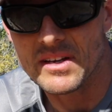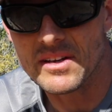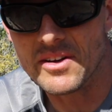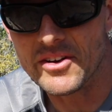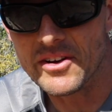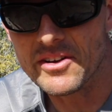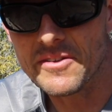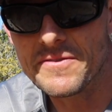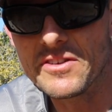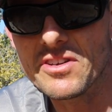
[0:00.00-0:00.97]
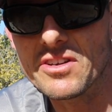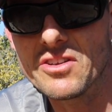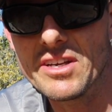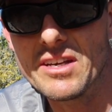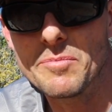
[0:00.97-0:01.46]
you're
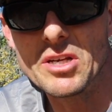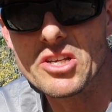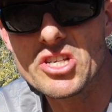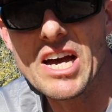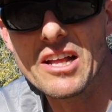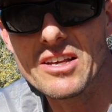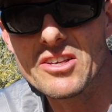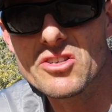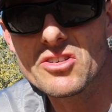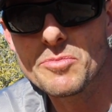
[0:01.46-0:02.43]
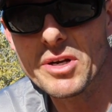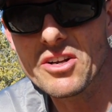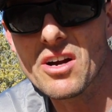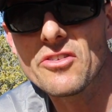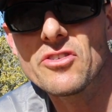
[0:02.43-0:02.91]
physically being challenged, but
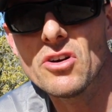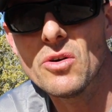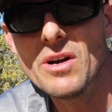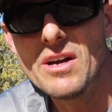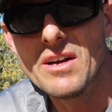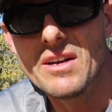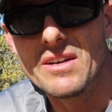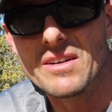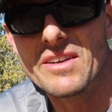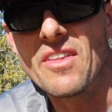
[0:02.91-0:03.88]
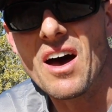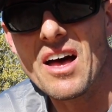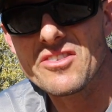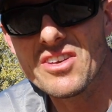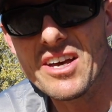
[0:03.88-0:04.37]
you're also in the
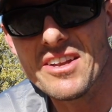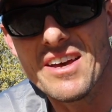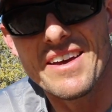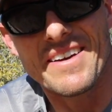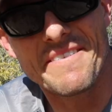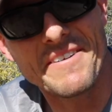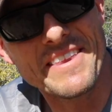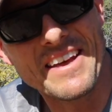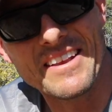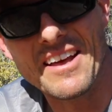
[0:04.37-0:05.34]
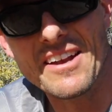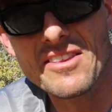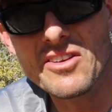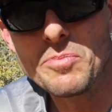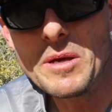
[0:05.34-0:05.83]
hot sun. I find that a lot
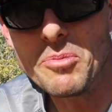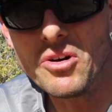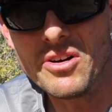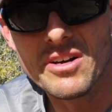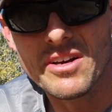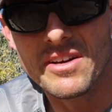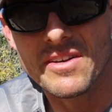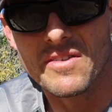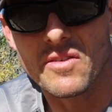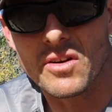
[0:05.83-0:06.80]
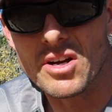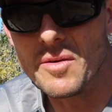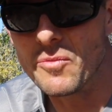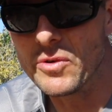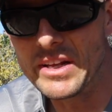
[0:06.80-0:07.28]
of these people
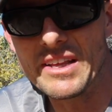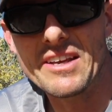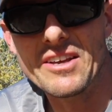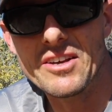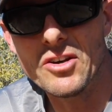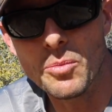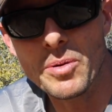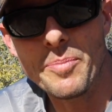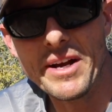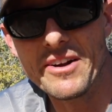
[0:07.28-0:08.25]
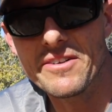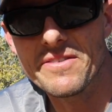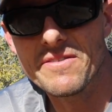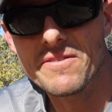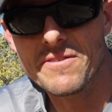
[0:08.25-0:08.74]
come really ill-prepared
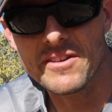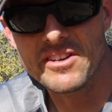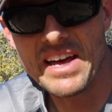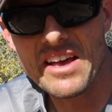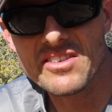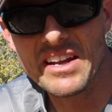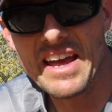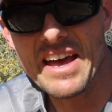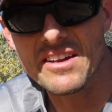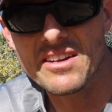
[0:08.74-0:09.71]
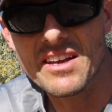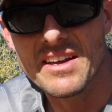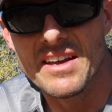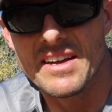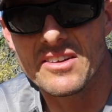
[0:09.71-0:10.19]
for the task at hand.
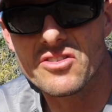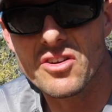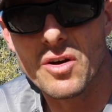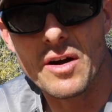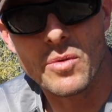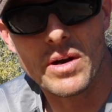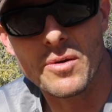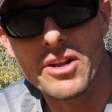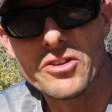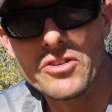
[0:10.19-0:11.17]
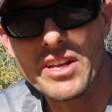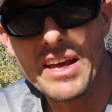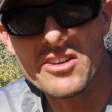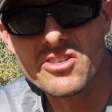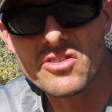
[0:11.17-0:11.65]
And so what I want to do
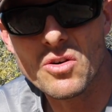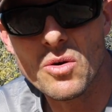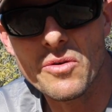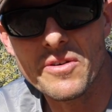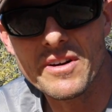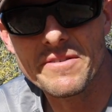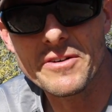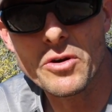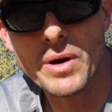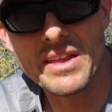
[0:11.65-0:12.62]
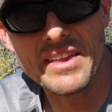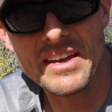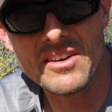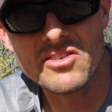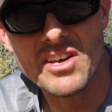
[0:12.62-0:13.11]
today is just go over a few quick
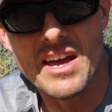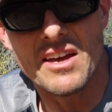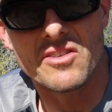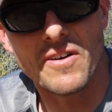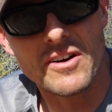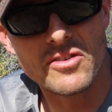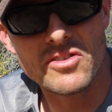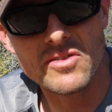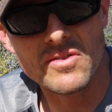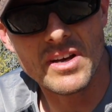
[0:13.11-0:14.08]
things as far as